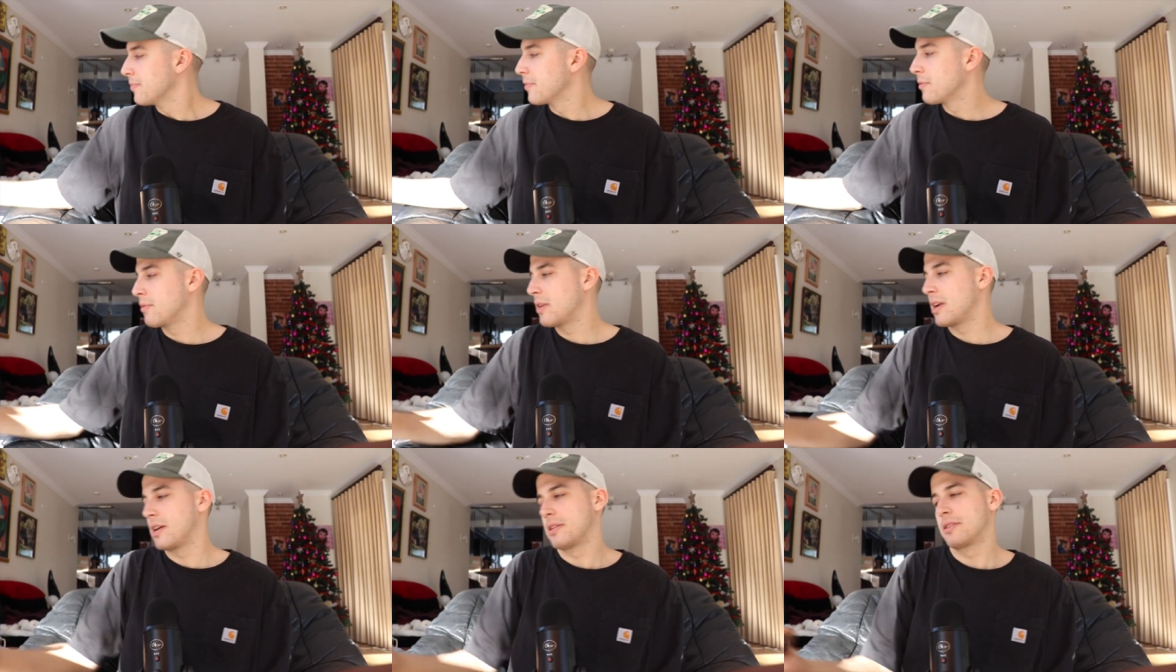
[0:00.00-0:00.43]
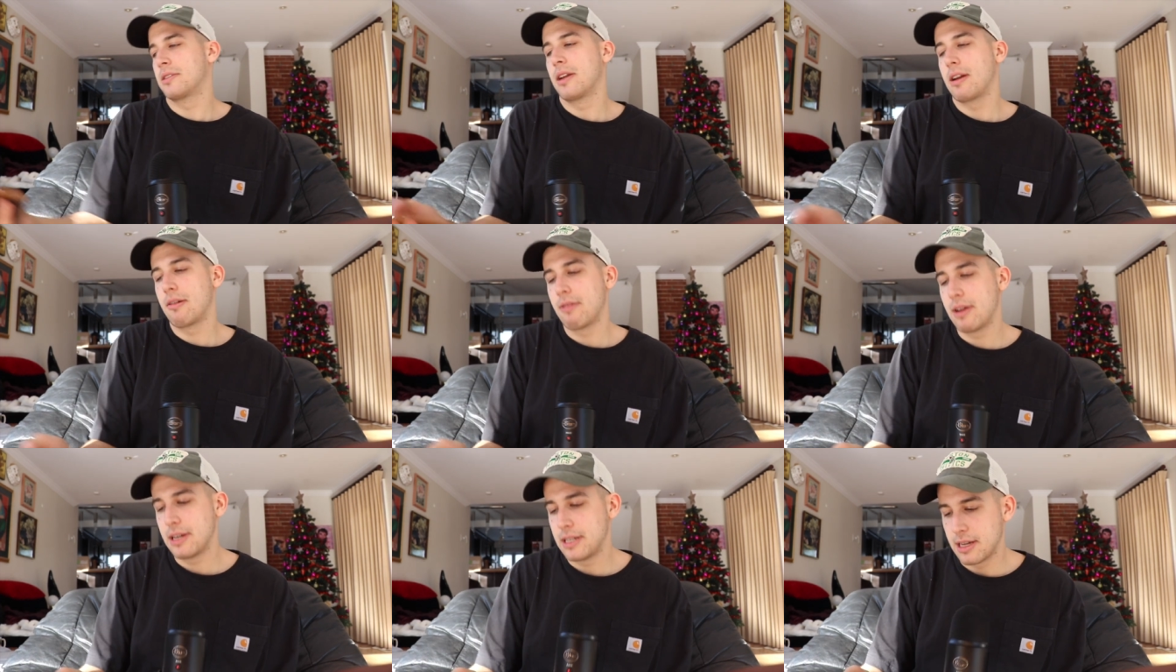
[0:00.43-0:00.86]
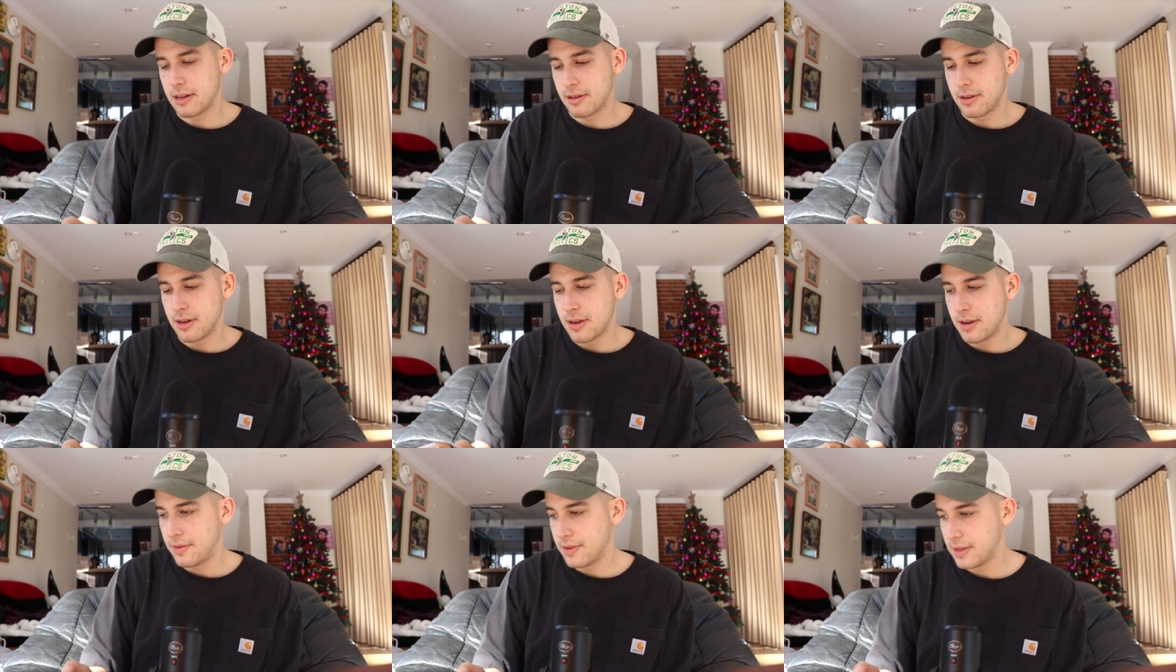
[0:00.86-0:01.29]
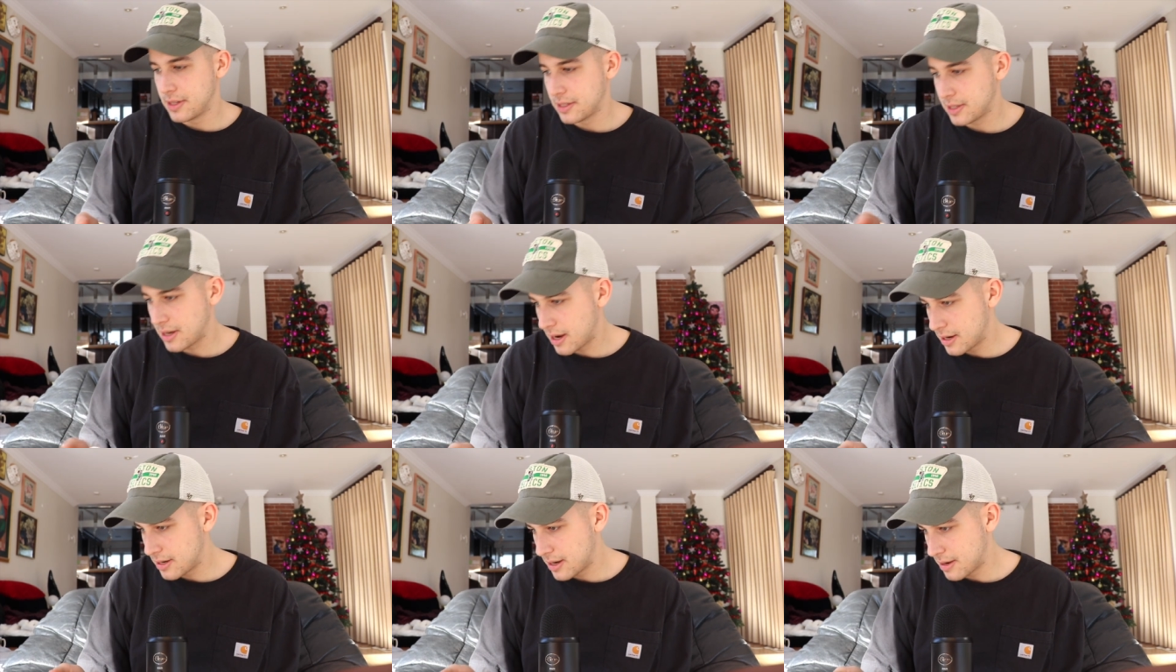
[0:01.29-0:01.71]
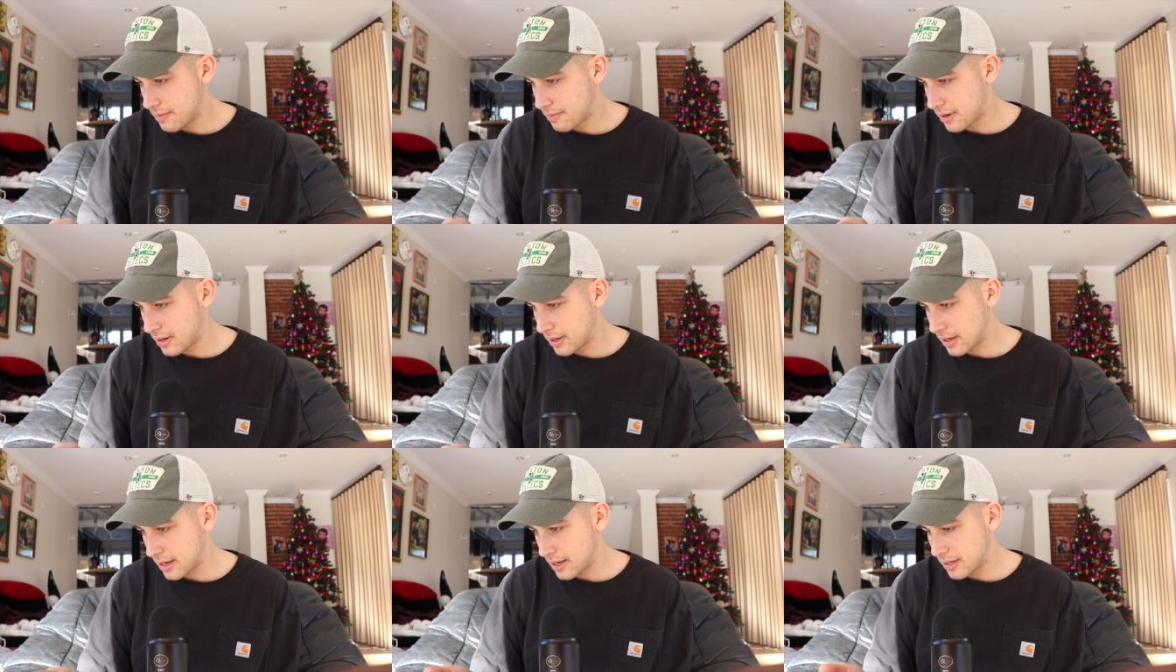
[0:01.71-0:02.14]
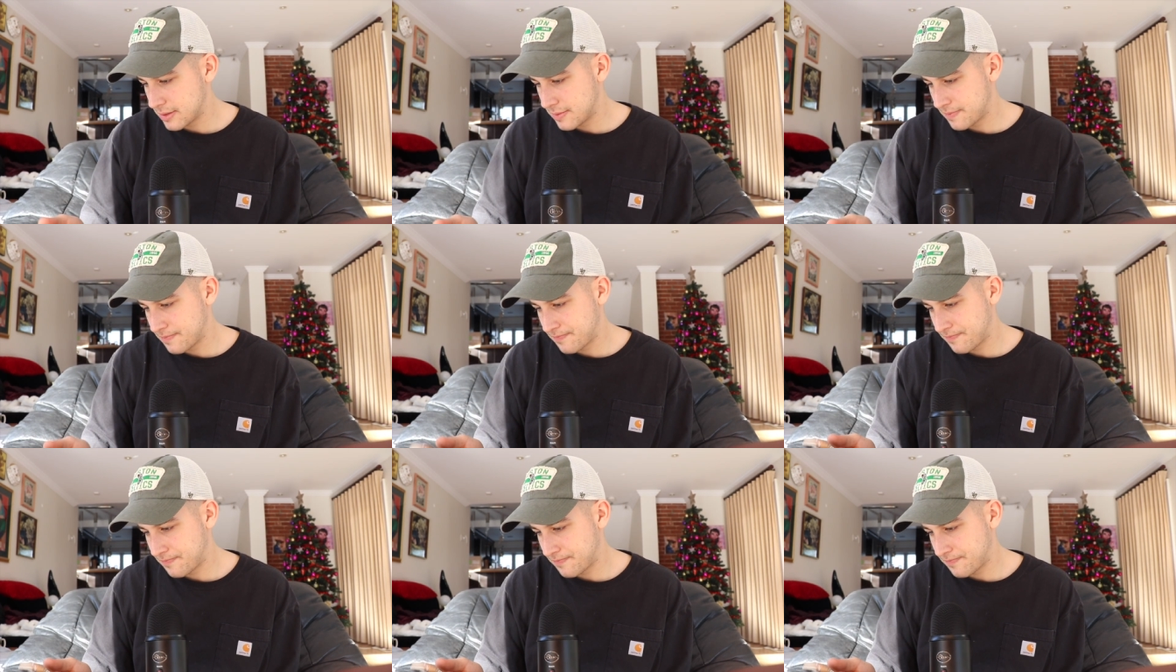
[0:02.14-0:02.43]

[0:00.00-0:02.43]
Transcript: What else did I write down for this goddamn podcast?